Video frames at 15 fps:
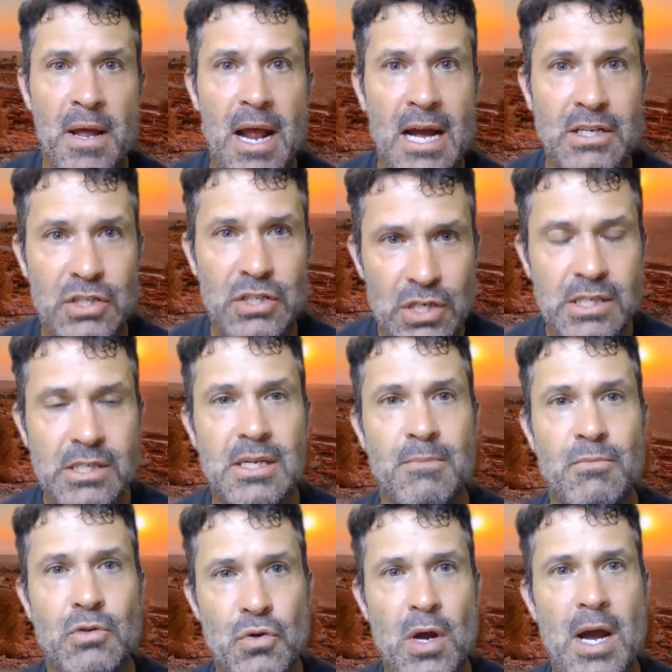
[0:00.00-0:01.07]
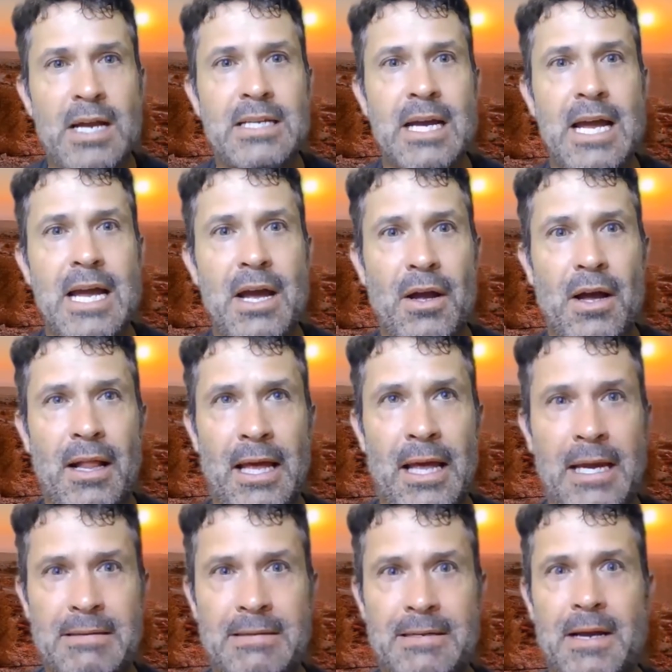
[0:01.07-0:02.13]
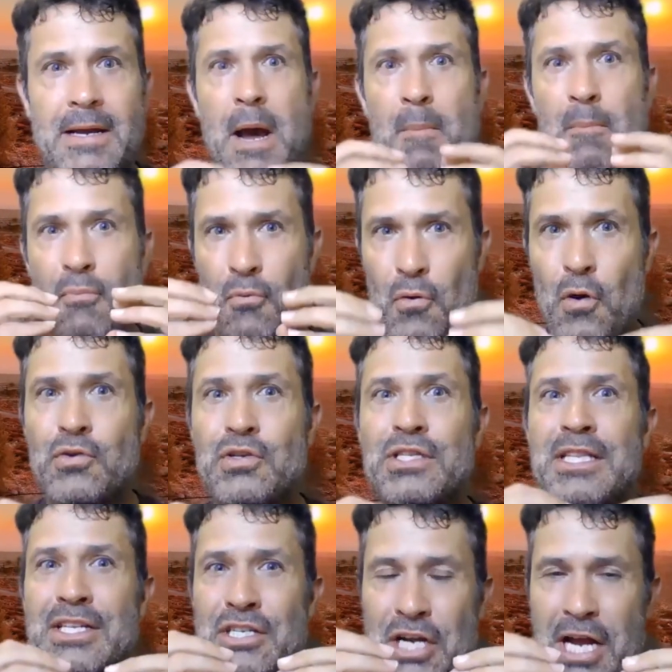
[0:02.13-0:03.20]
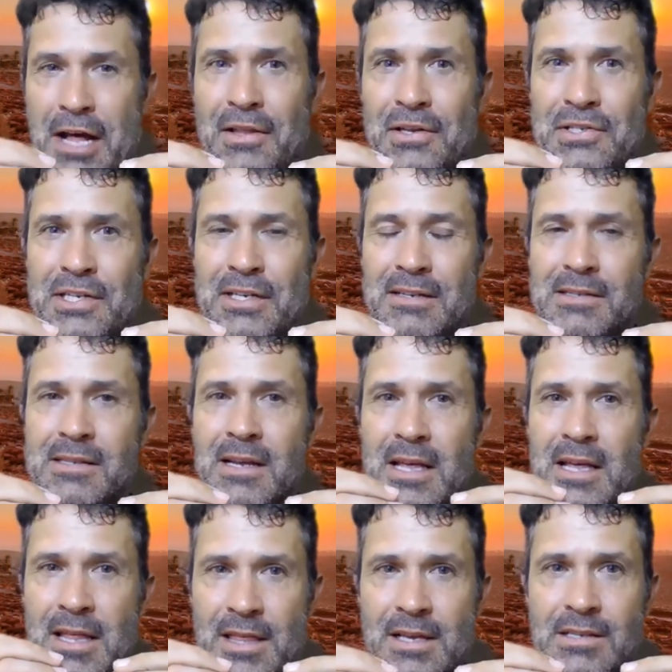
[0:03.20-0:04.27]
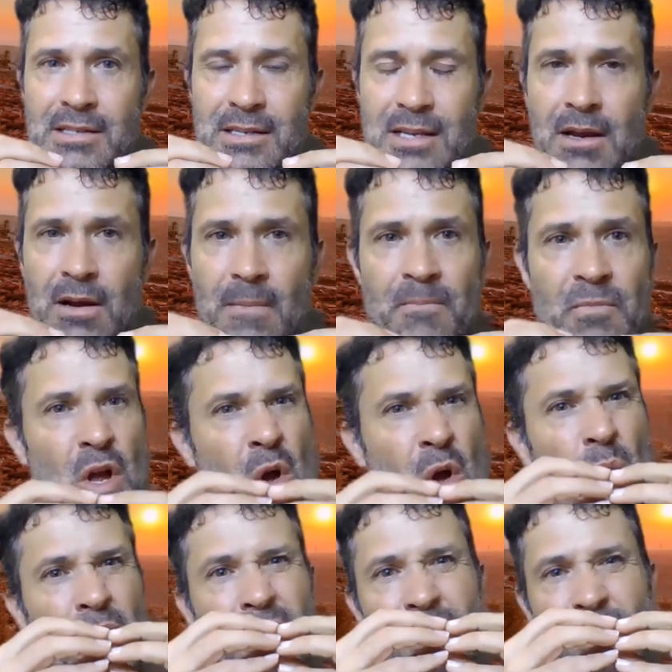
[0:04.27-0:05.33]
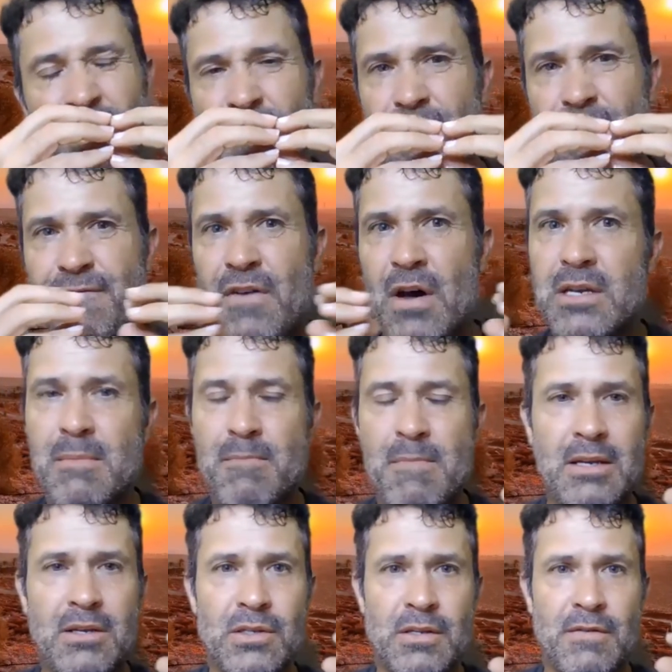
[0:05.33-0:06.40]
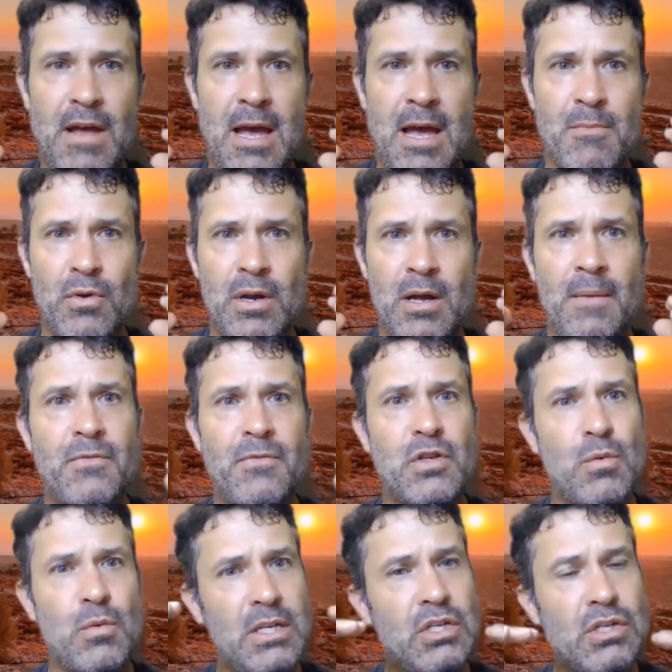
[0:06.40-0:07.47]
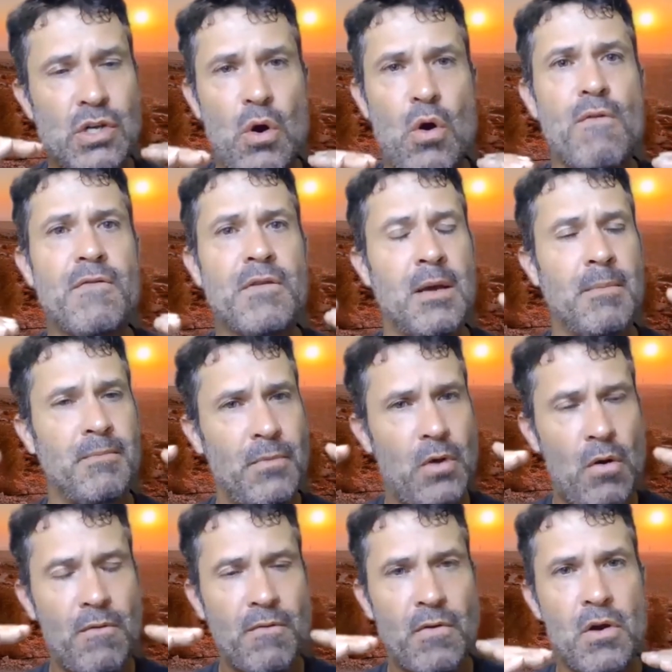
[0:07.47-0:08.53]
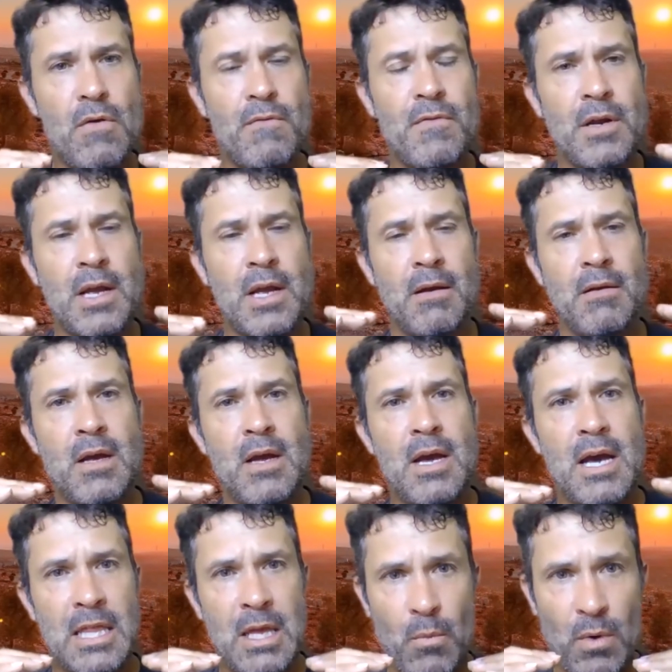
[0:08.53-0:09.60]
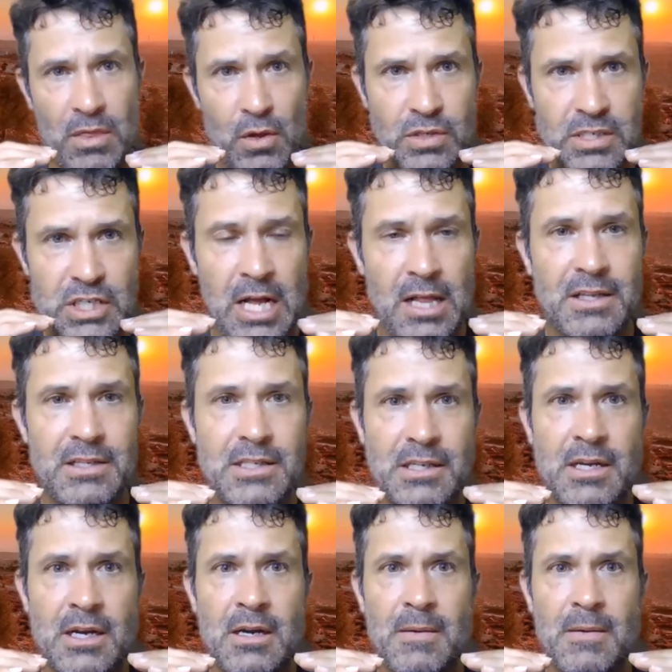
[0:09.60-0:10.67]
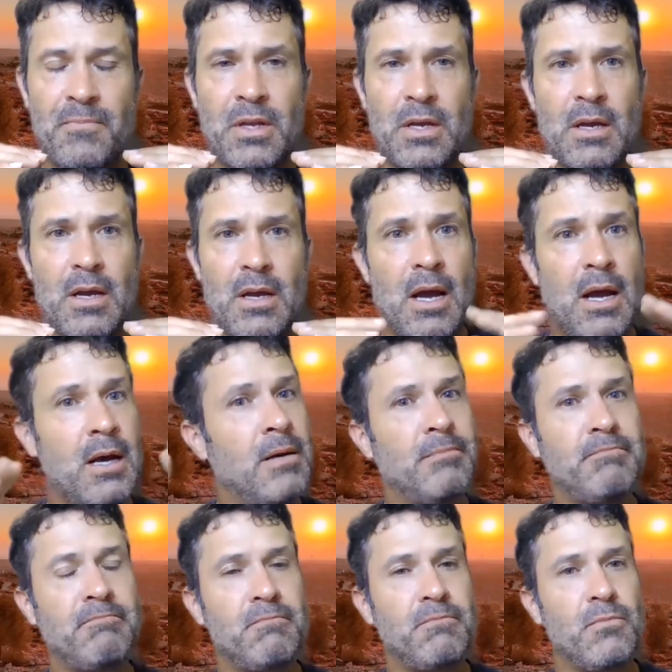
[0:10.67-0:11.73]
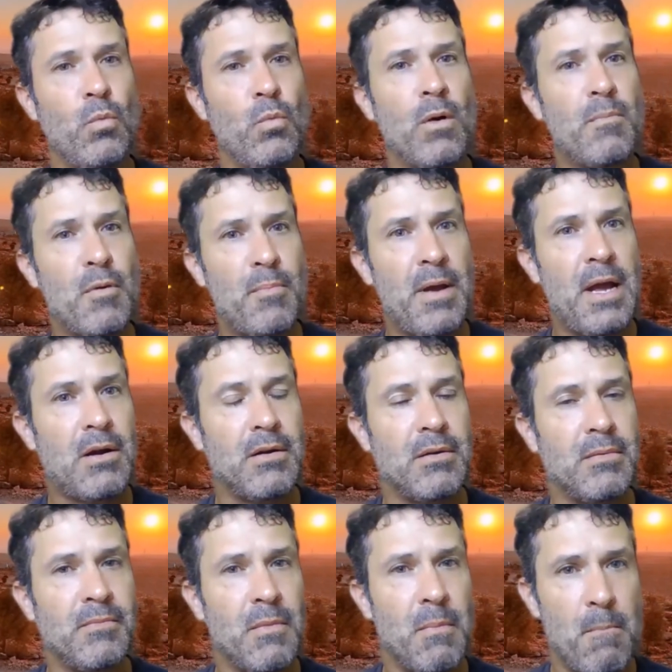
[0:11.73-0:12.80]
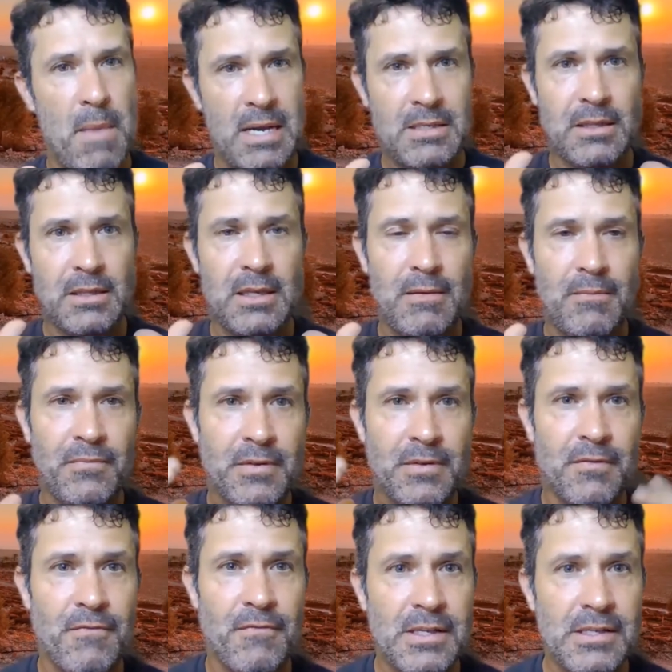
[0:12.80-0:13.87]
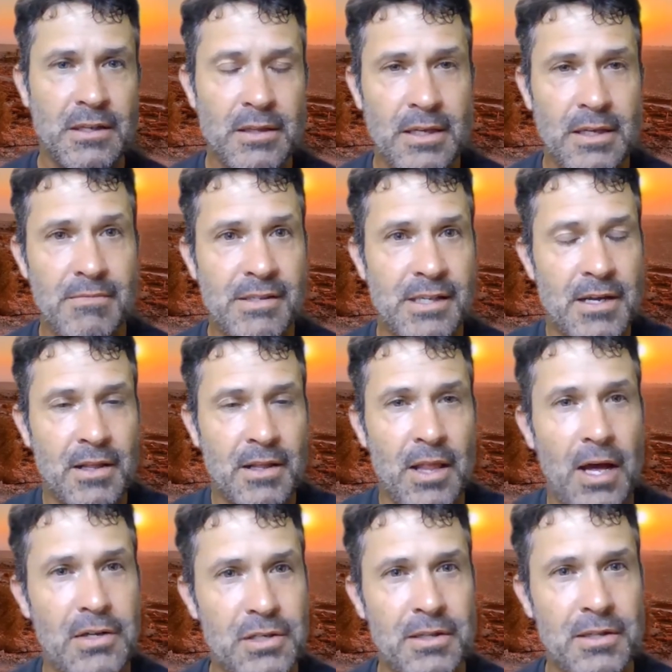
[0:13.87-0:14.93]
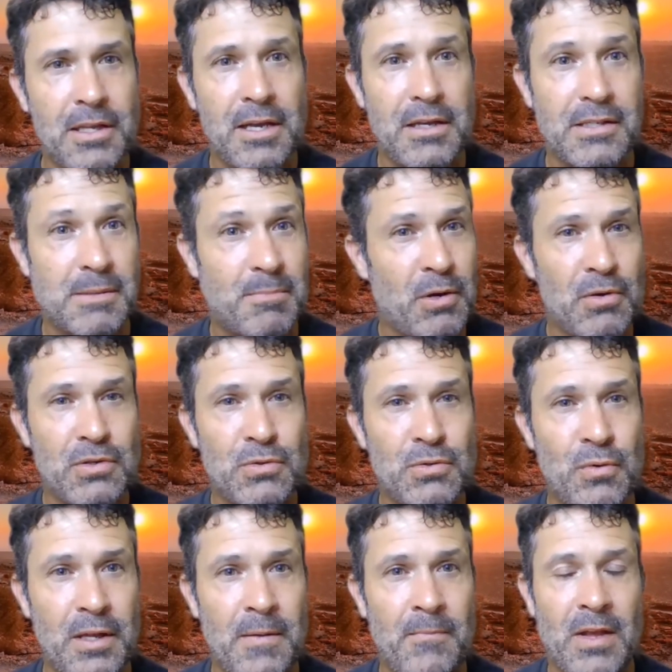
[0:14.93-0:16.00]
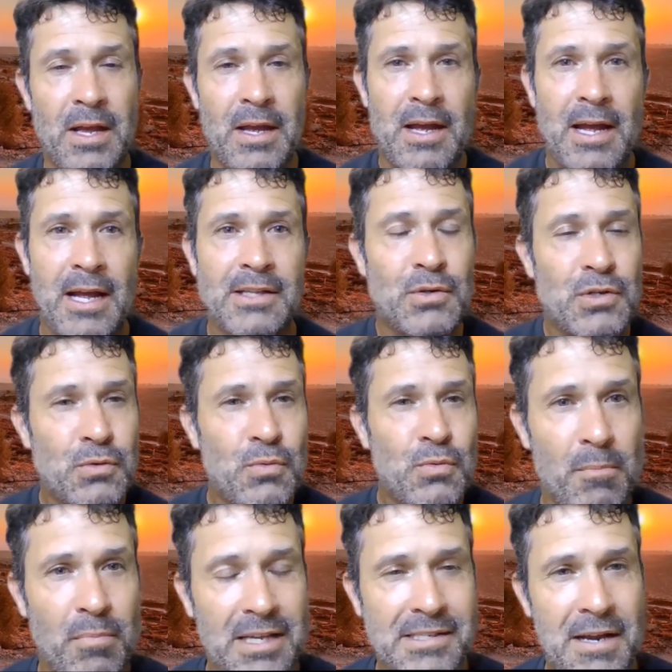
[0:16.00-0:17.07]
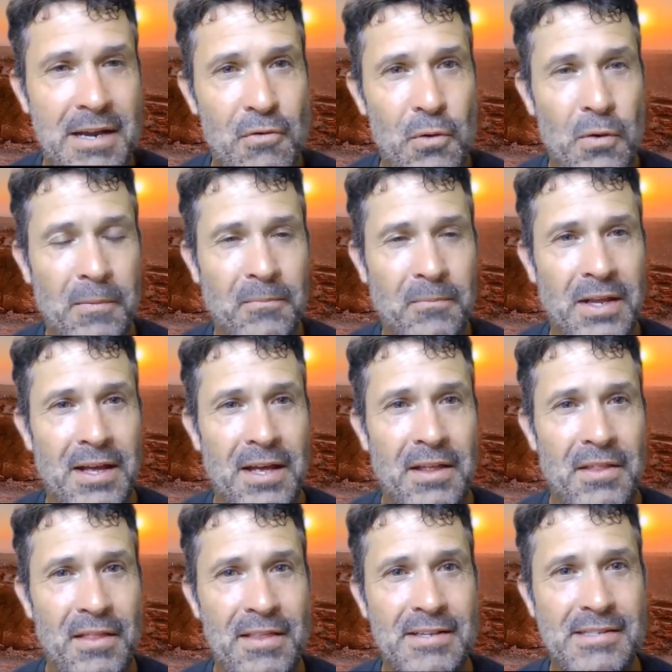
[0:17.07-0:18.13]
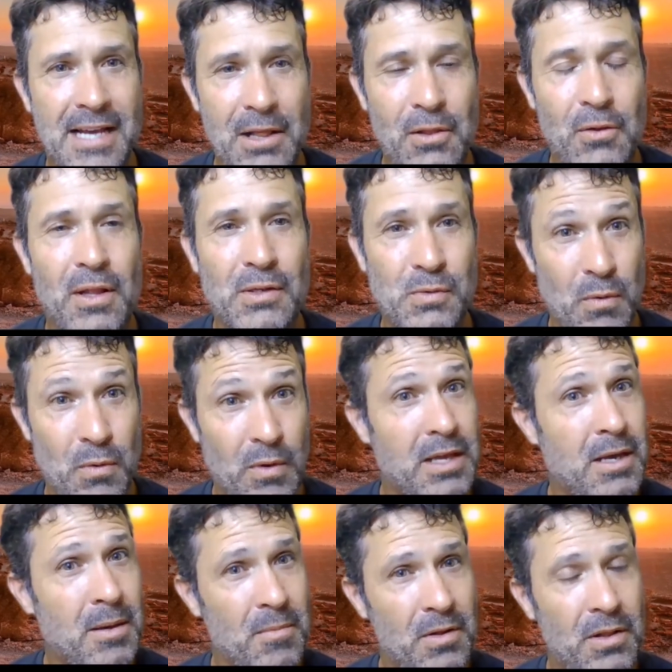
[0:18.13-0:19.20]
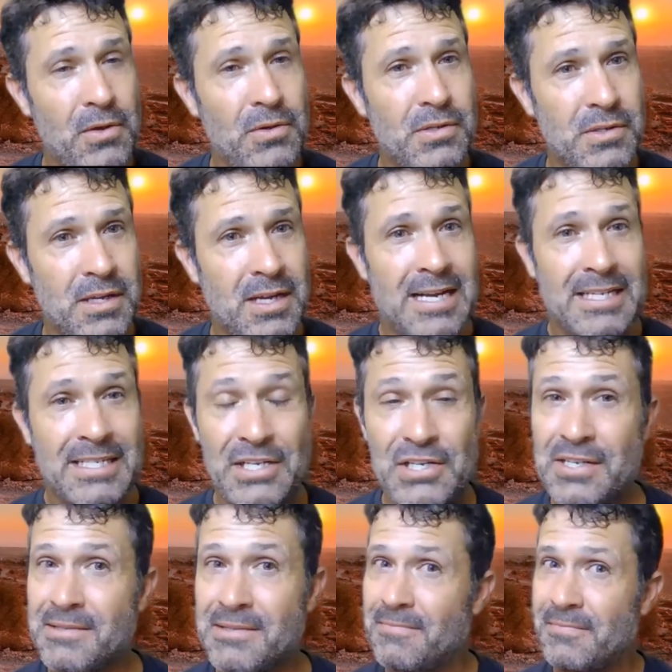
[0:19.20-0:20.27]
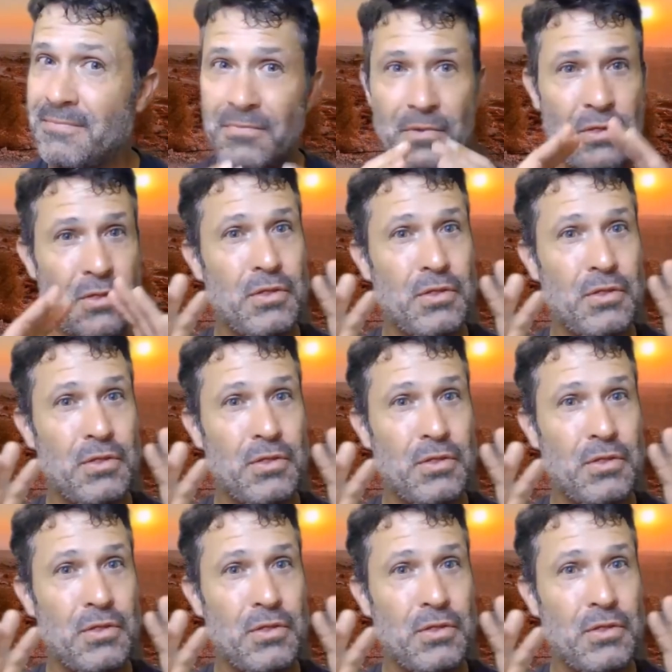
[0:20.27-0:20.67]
But I just am trying to uh, like approach the challenges this year with those fundamentals of emuna to really just go over them over and over again. That when those challenges come, um, we're prepared mentally, physically, psychologically, spiritually. So I just want to bless everyone that this Elul, as we really come close to just